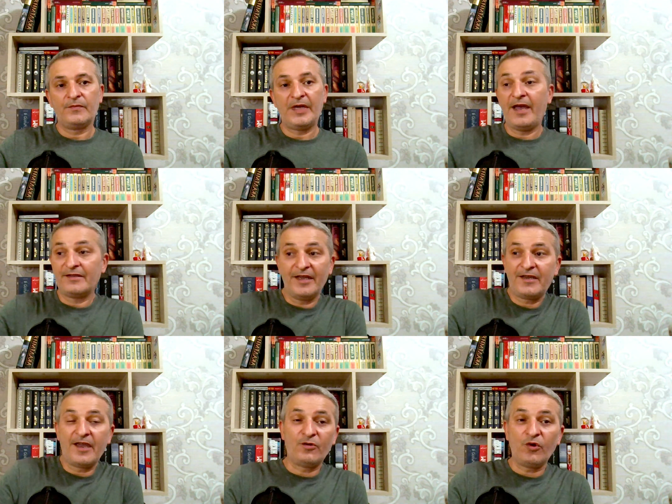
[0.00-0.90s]
And they
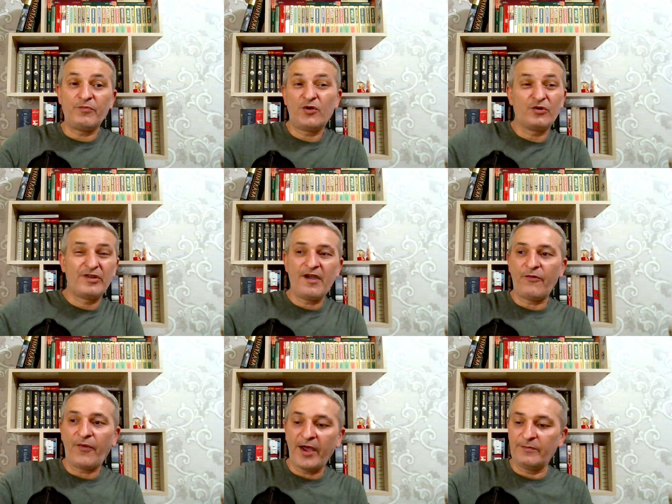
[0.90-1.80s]
cannot, because they are
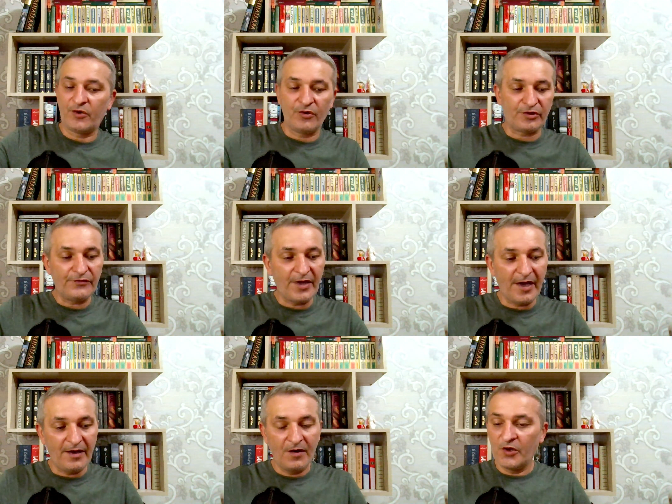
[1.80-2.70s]
afraid, because if
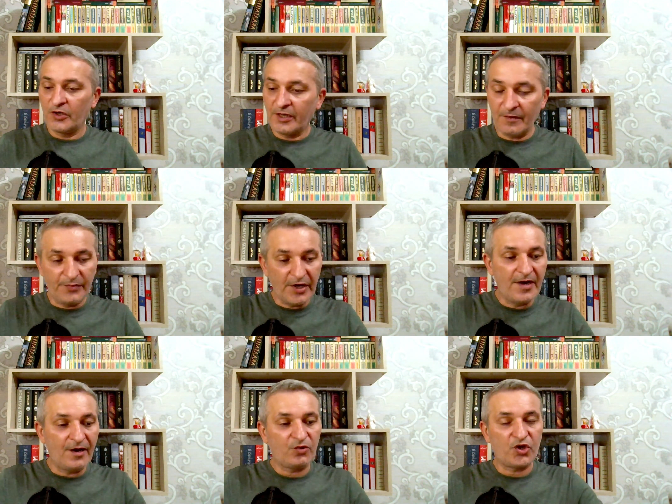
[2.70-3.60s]
they not
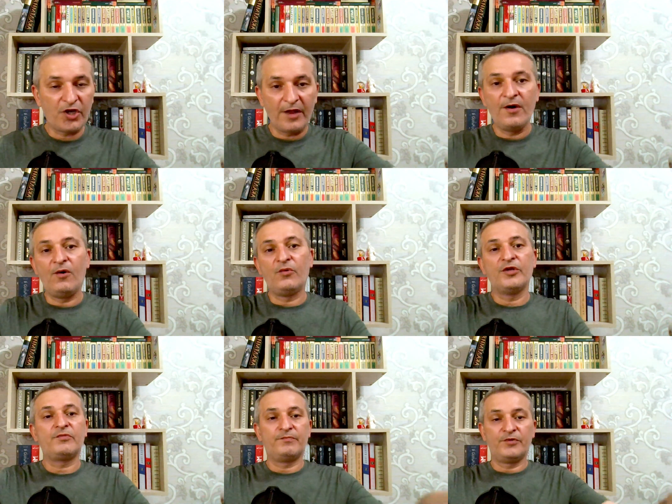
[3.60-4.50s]
began to shut down
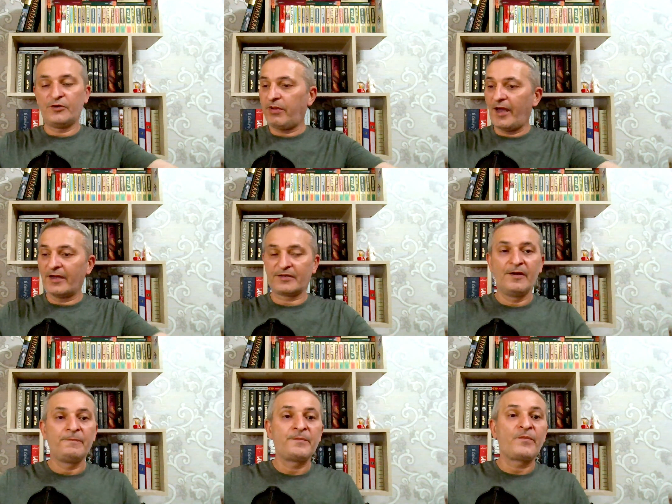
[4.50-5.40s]
these plants
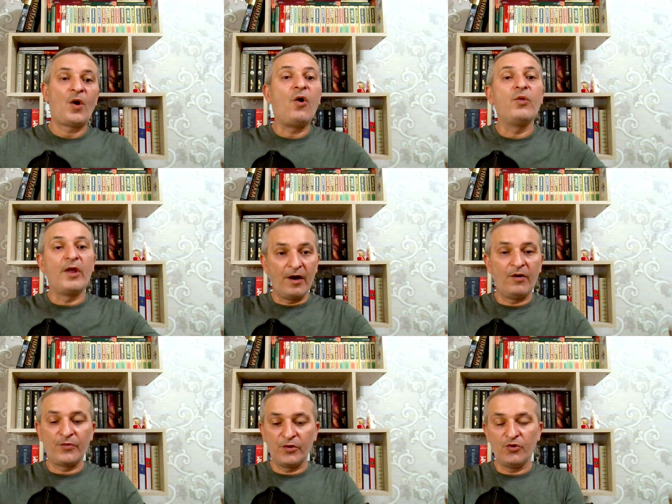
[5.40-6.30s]
all
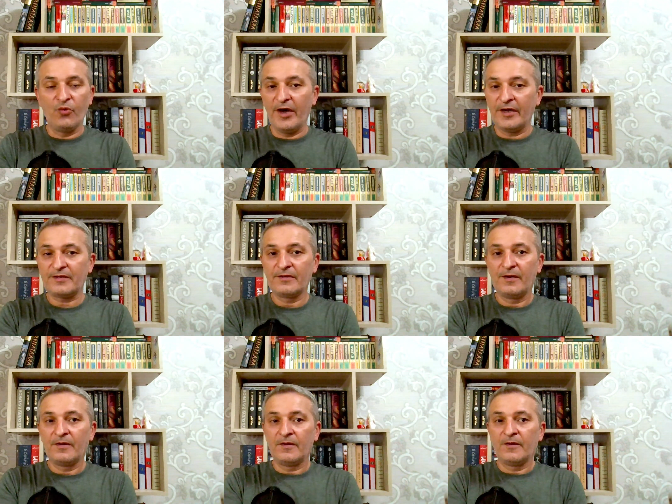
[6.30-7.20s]
around the US,
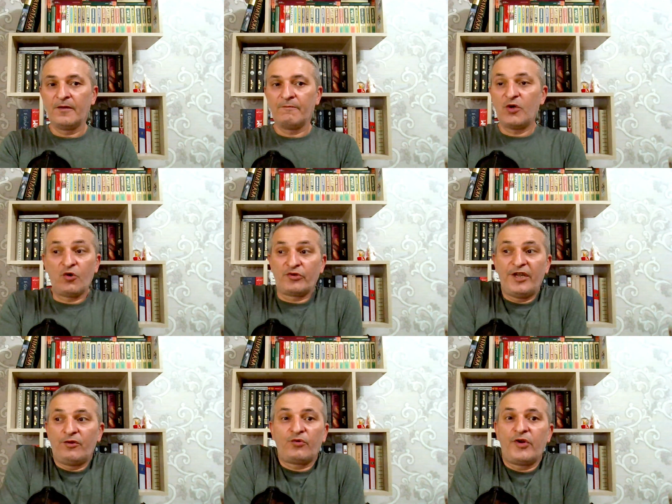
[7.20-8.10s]
because they
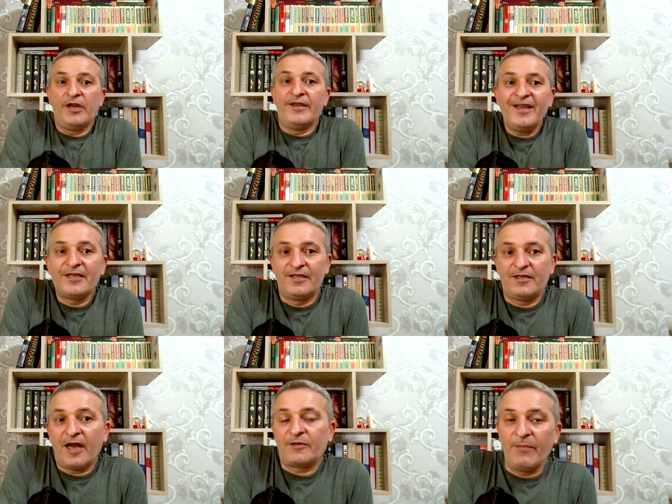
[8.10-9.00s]
don't really need
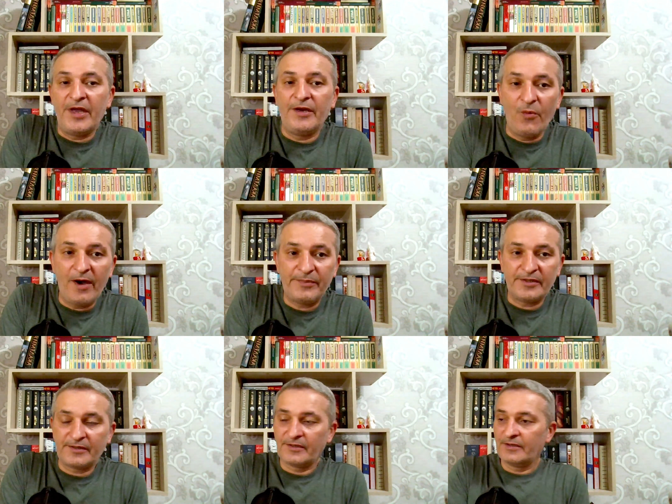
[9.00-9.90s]
that many
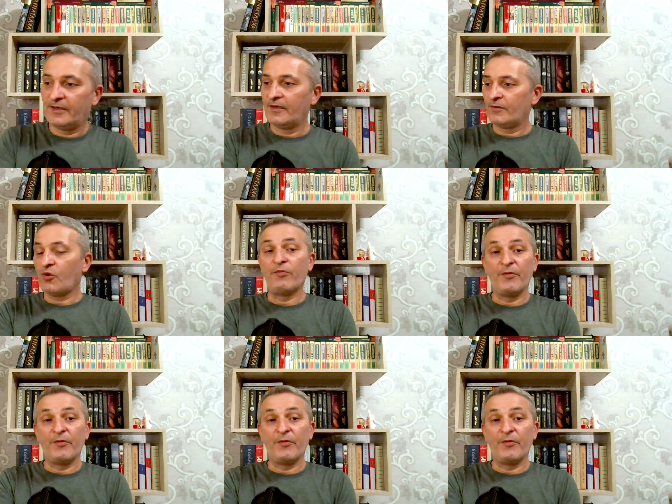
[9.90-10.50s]
weapons to be